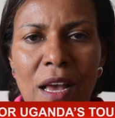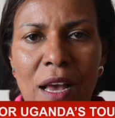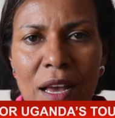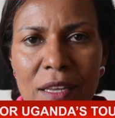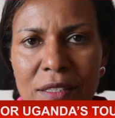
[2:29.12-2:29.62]

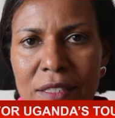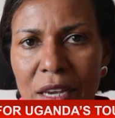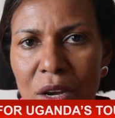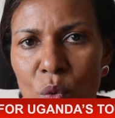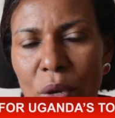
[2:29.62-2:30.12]
And
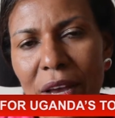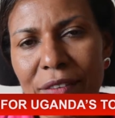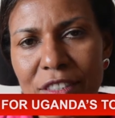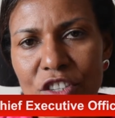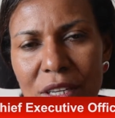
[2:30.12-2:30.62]
uh, we
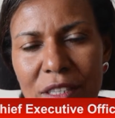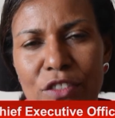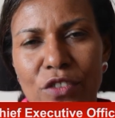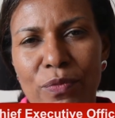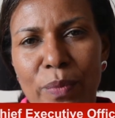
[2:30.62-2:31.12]
have a
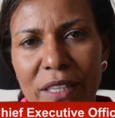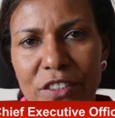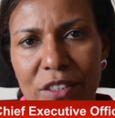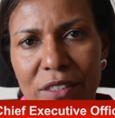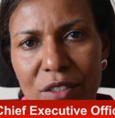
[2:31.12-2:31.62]
challenge of
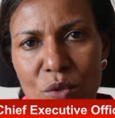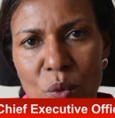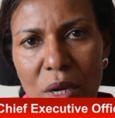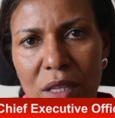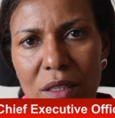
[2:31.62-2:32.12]
budget as
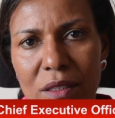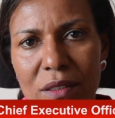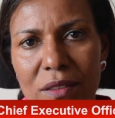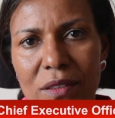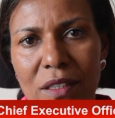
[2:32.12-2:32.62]
well.
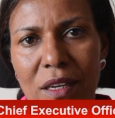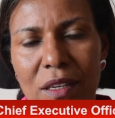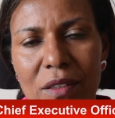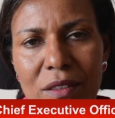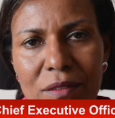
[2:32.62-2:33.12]

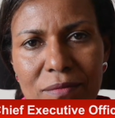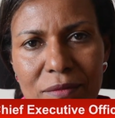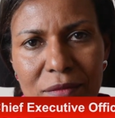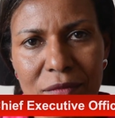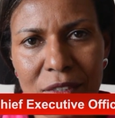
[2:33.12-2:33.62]
Uh,
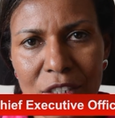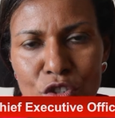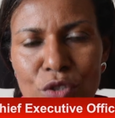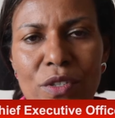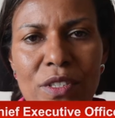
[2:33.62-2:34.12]
the
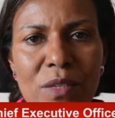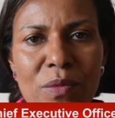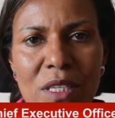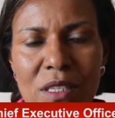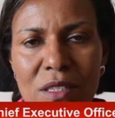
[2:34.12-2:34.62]
tourism
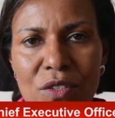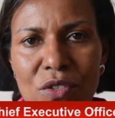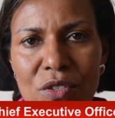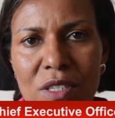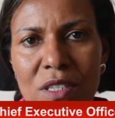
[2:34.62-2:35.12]

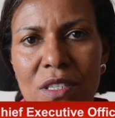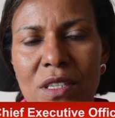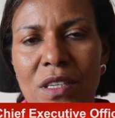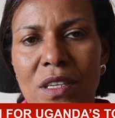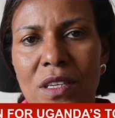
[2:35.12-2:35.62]
industry
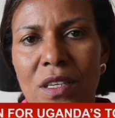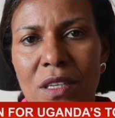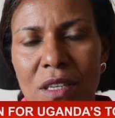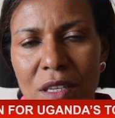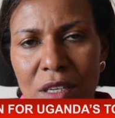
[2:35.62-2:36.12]

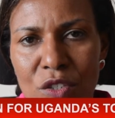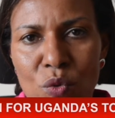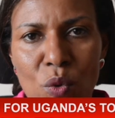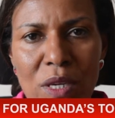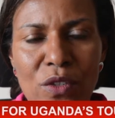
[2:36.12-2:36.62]
is
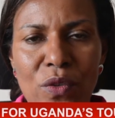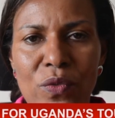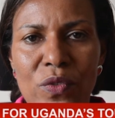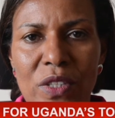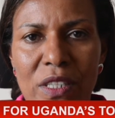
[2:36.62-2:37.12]
one
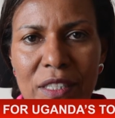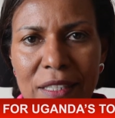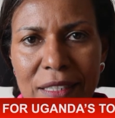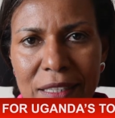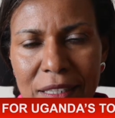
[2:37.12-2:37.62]
of the
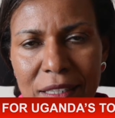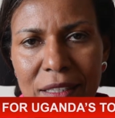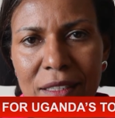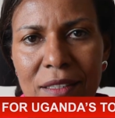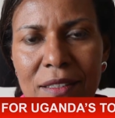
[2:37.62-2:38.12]

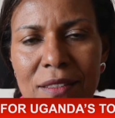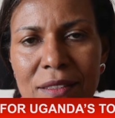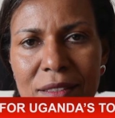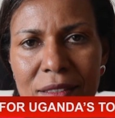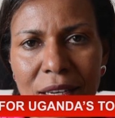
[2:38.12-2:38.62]
key
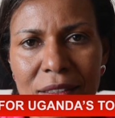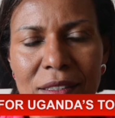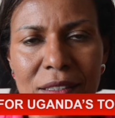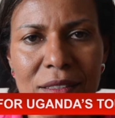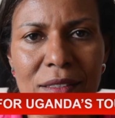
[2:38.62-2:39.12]

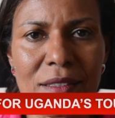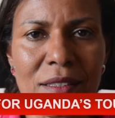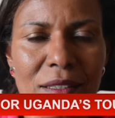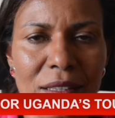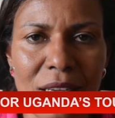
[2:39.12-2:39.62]
sectors
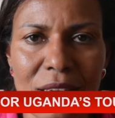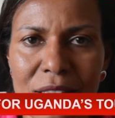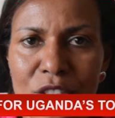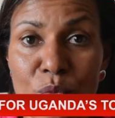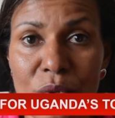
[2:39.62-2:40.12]
that
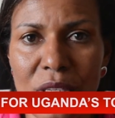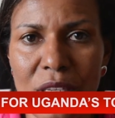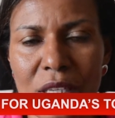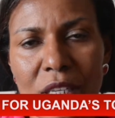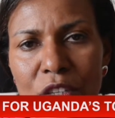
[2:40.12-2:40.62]
is
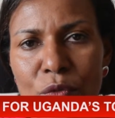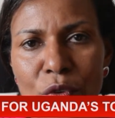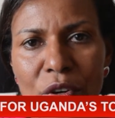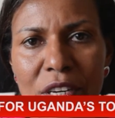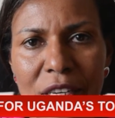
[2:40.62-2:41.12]
bringing in
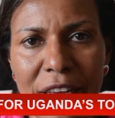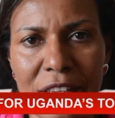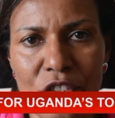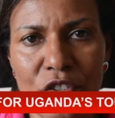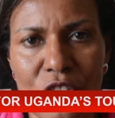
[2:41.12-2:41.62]
foreign
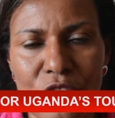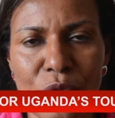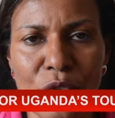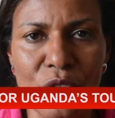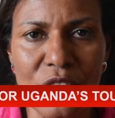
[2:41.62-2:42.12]
exchange
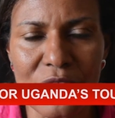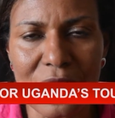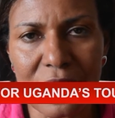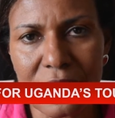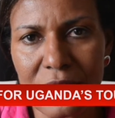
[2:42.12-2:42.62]
for this
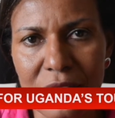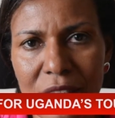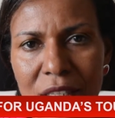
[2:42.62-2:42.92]
country.